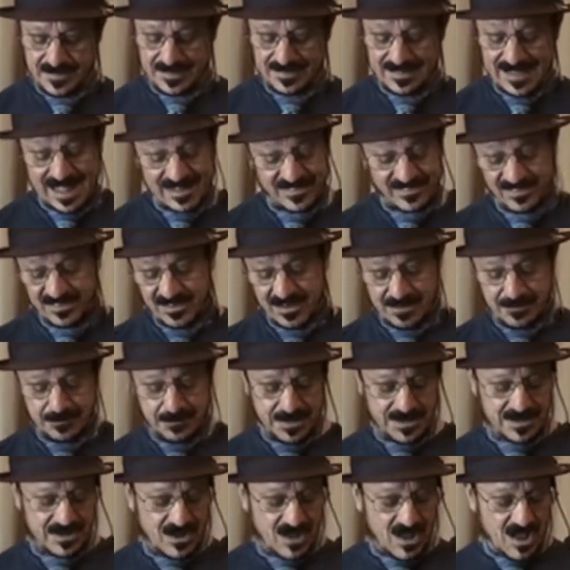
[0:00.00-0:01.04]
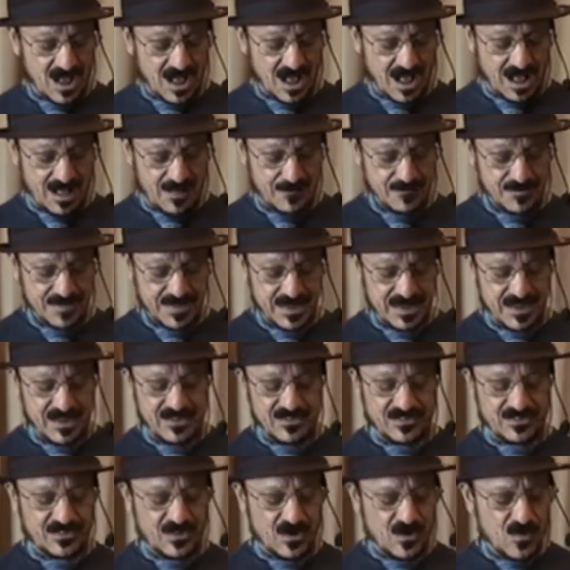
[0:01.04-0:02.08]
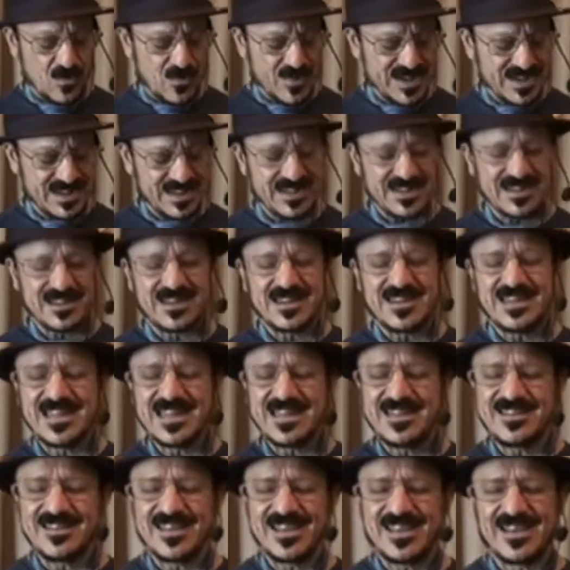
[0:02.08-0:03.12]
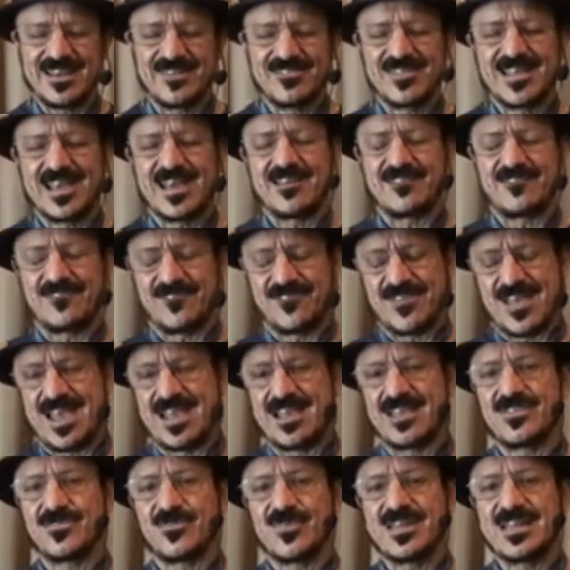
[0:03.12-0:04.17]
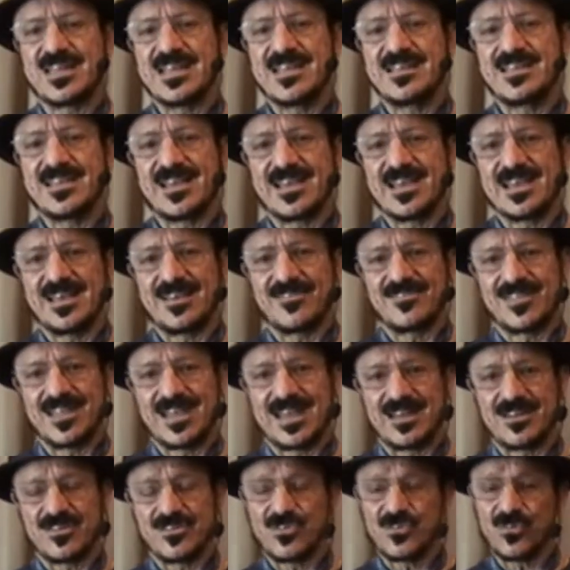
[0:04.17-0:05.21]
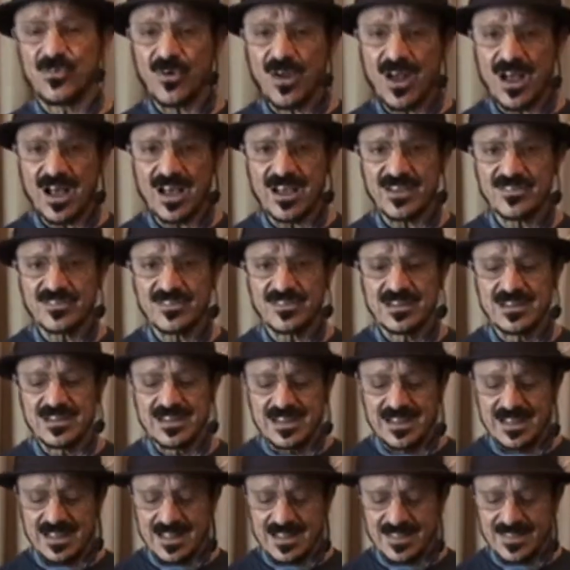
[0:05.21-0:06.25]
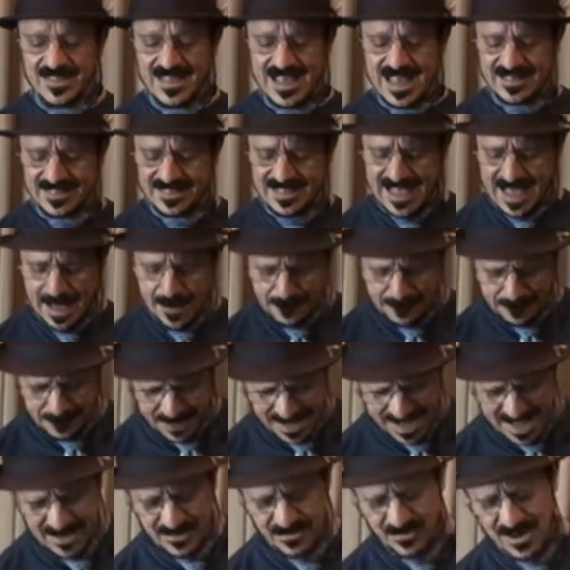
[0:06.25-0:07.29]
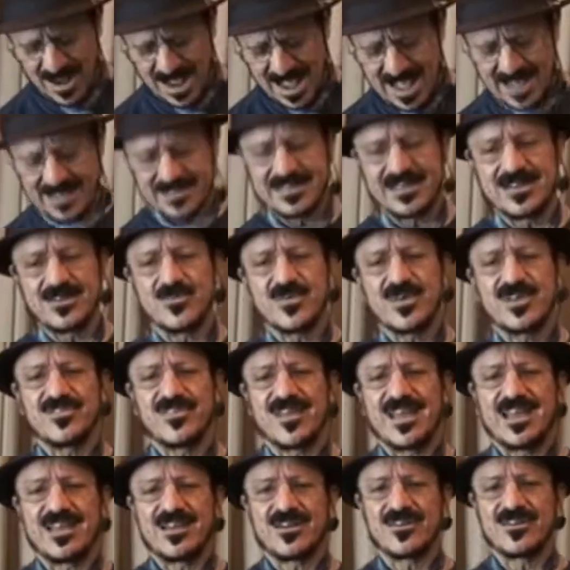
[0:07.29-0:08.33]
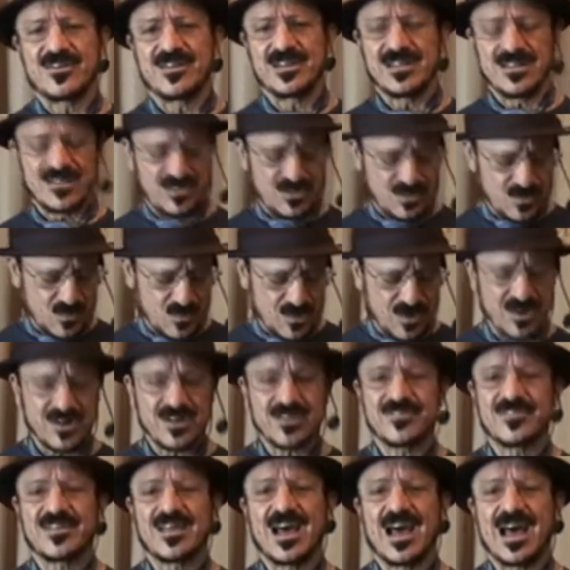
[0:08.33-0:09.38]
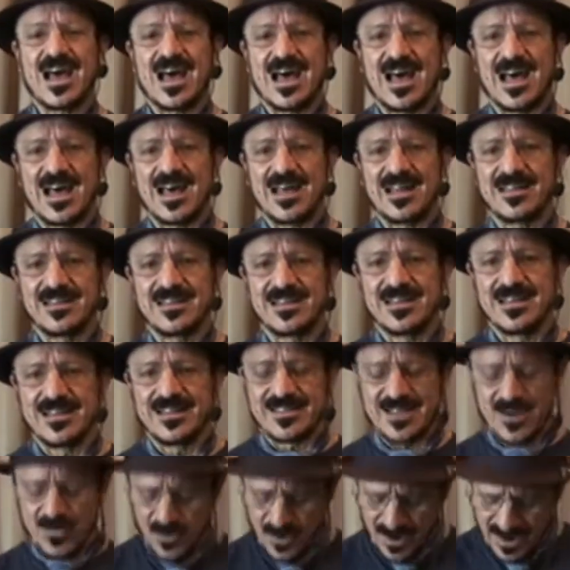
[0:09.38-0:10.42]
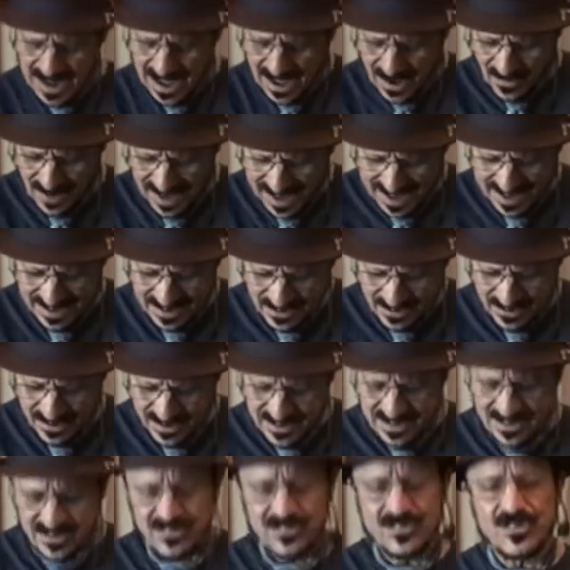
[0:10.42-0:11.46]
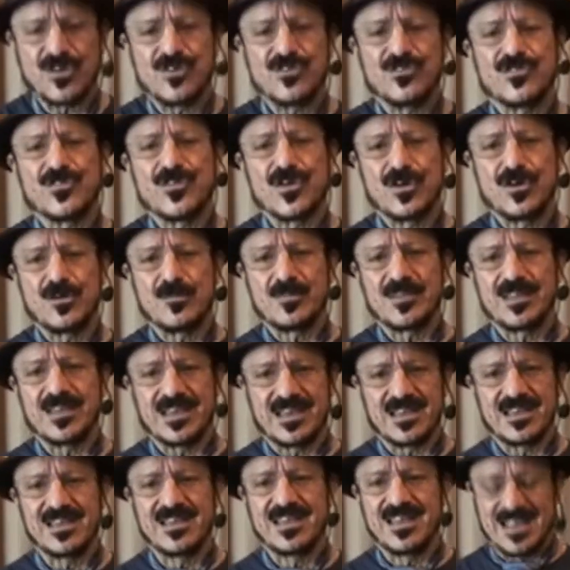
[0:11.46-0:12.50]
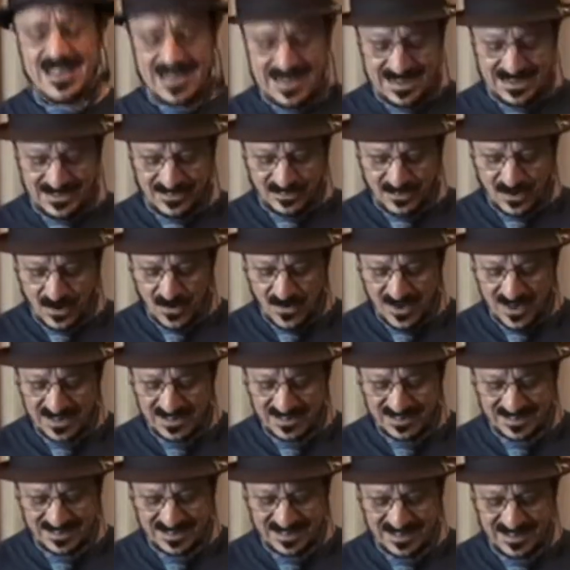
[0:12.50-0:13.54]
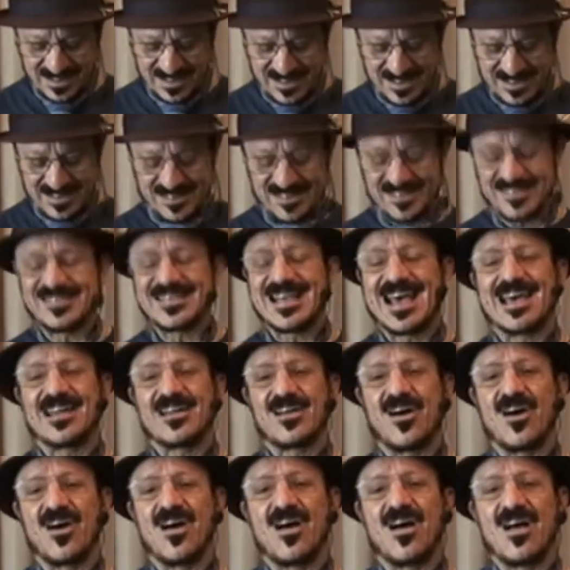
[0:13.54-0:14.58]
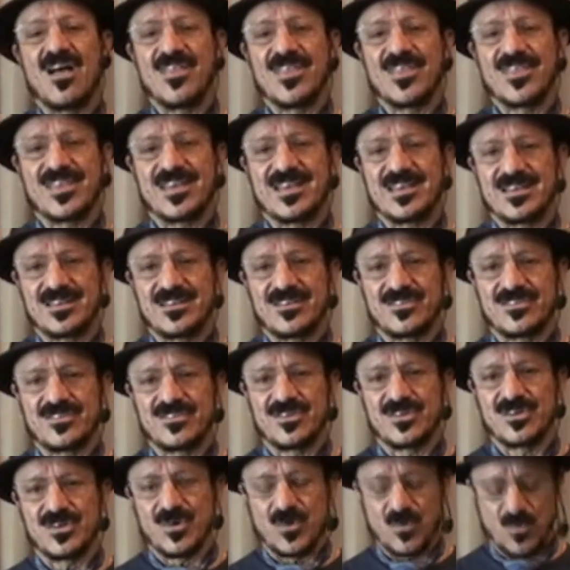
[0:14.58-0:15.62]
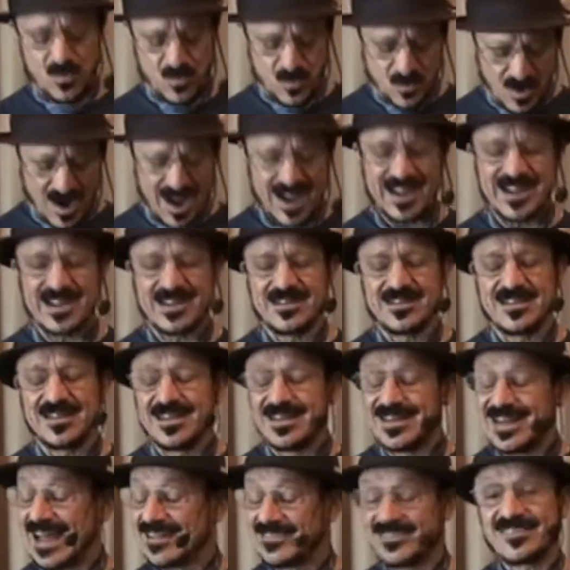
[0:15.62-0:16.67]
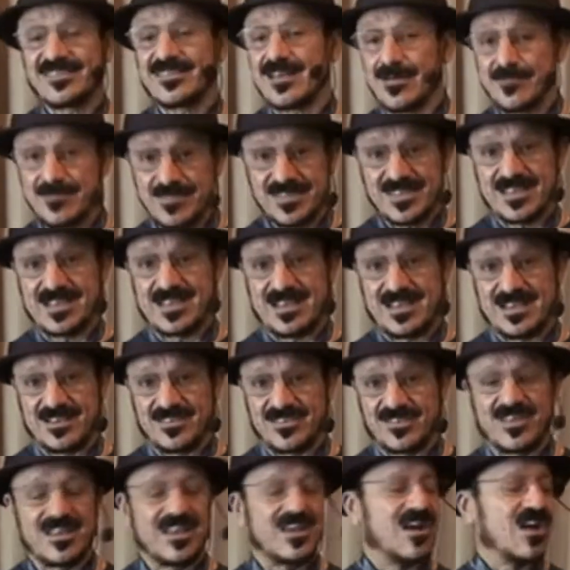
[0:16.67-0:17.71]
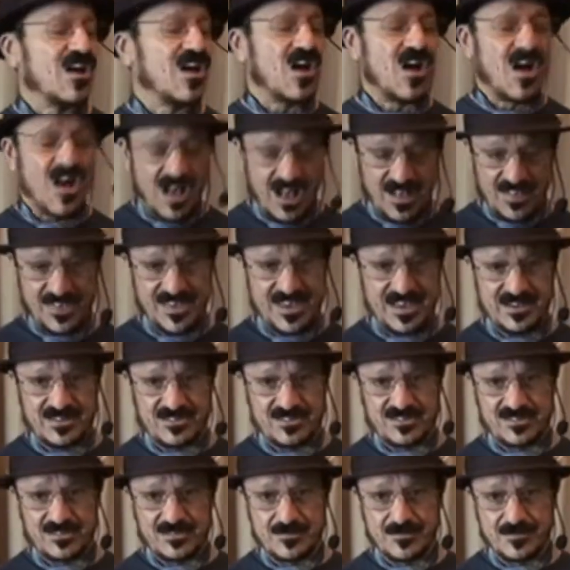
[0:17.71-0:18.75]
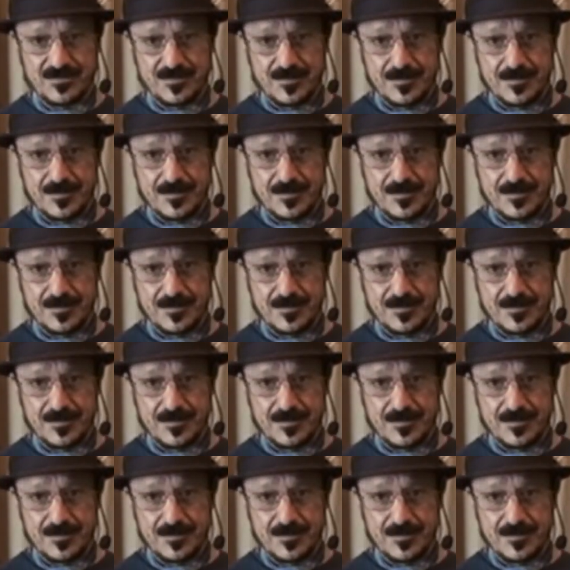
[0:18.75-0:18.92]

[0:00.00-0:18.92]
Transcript: not some, but all. So we need to have that faith, we need to have that trust, that bedrock that we've anchored in, the Word of God, that we're now anchored in so firmly, is going to set all things right. Not some things, all things.